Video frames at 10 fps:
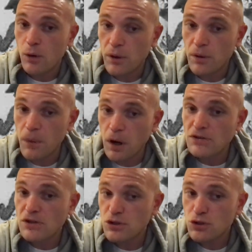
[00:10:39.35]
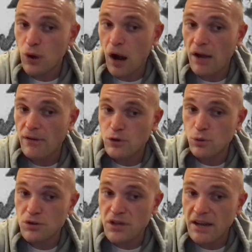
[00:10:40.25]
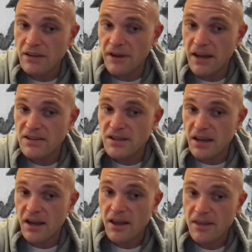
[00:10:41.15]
We must strive towards advancing.